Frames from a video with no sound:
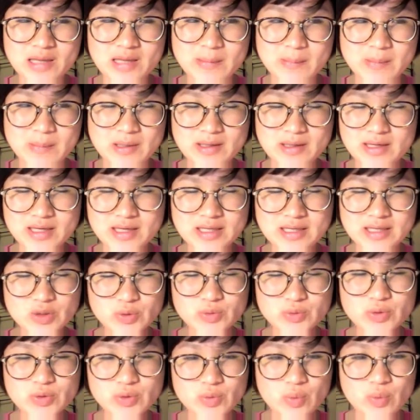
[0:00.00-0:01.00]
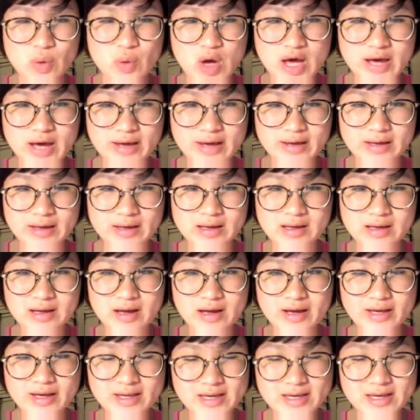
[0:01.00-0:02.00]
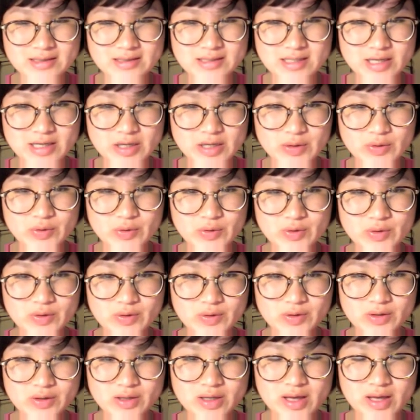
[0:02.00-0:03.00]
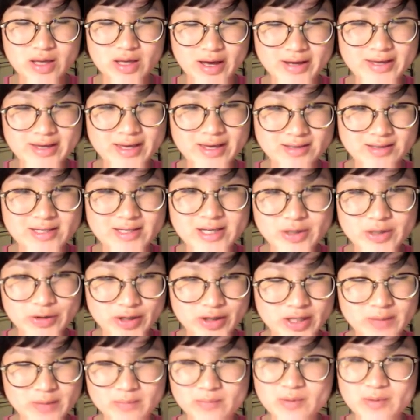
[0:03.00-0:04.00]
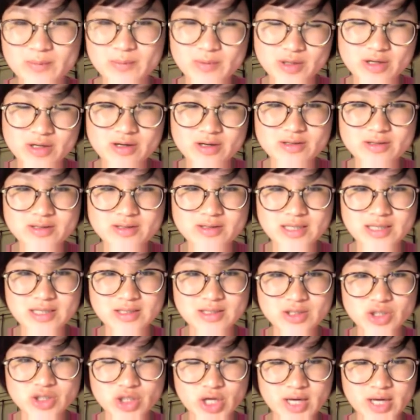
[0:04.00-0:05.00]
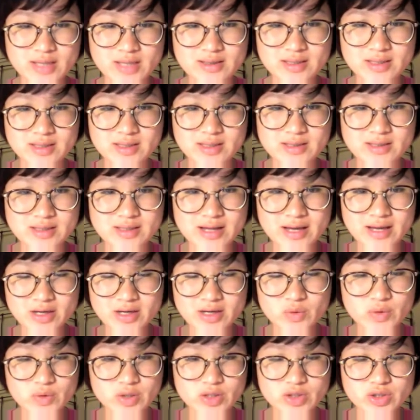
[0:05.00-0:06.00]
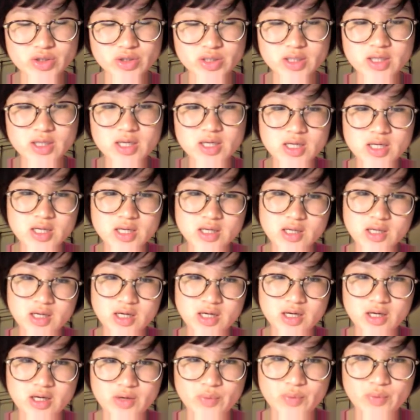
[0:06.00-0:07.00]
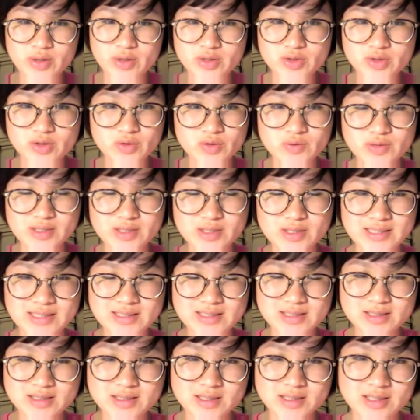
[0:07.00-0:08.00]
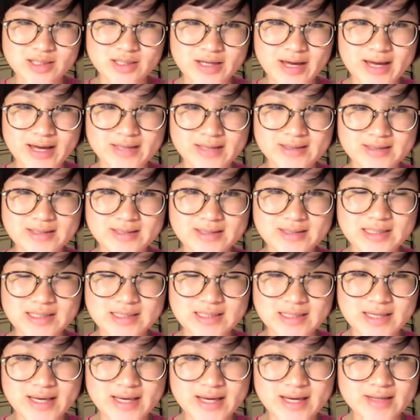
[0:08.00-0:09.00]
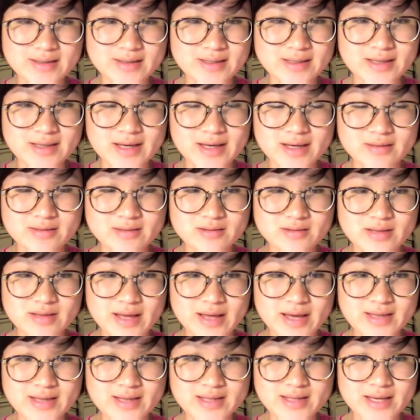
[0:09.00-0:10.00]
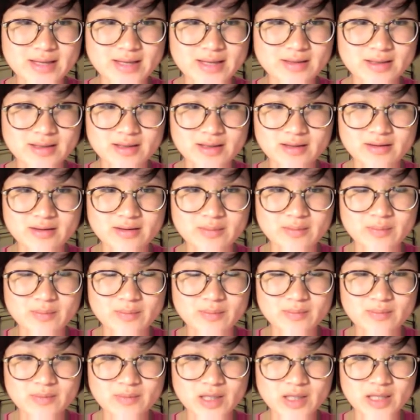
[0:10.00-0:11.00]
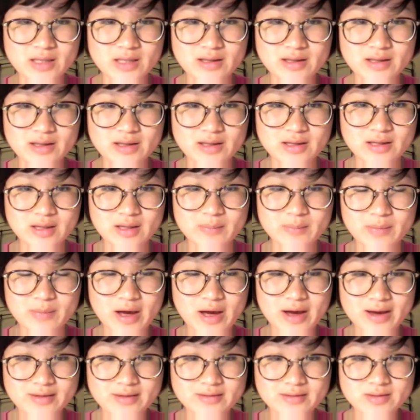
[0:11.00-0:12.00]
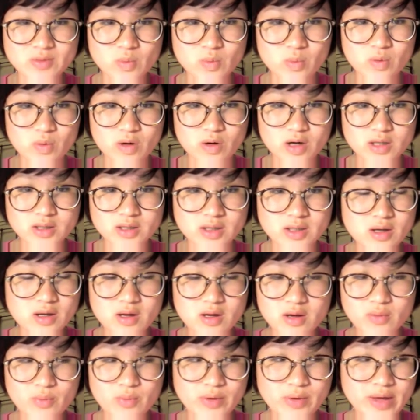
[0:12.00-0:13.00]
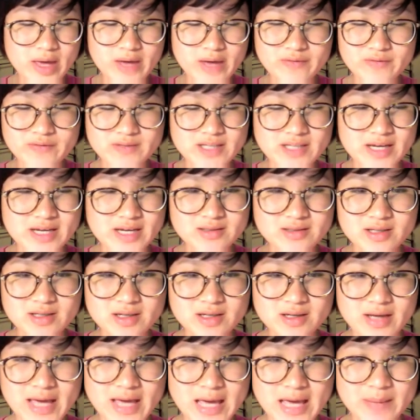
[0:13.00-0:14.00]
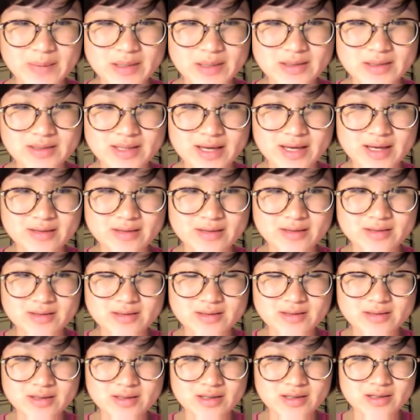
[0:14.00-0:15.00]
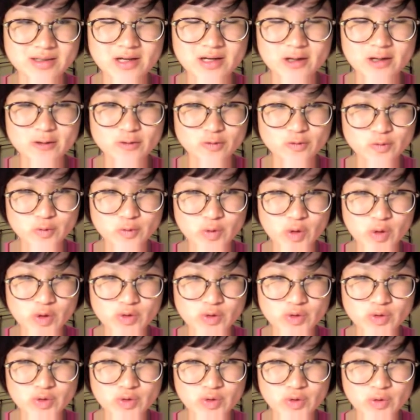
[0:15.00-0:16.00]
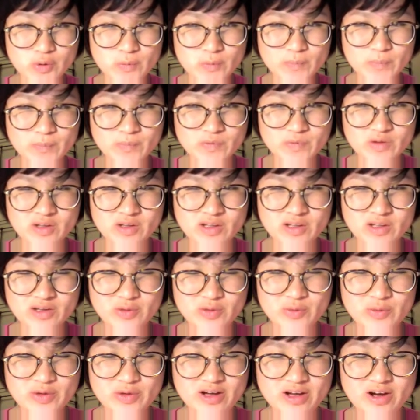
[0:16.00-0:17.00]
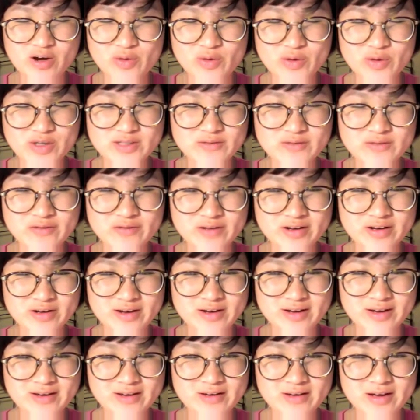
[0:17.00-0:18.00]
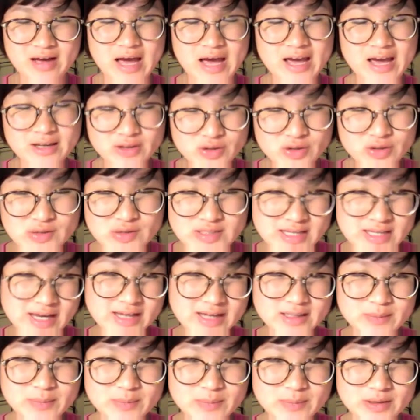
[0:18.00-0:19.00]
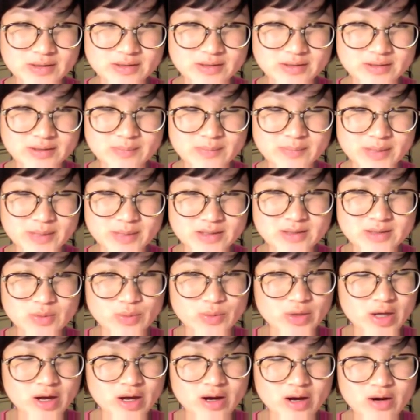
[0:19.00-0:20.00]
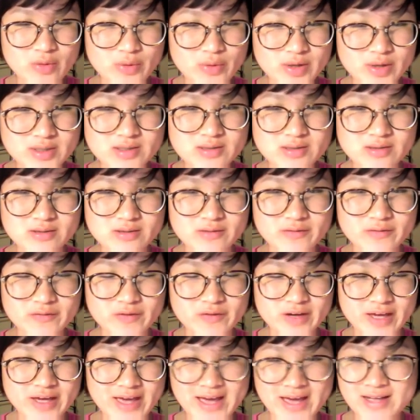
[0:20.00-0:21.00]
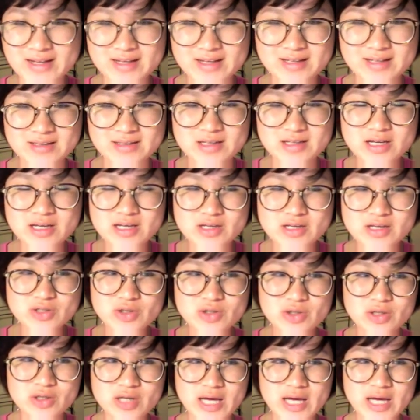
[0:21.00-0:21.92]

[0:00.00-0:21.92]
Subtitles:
but he don't know why. I can tell him because in Chinese language, we don't need add the ed ending and the s ending in behind the word. We have that habit and the rule, so we always I know that, but we always forget it. So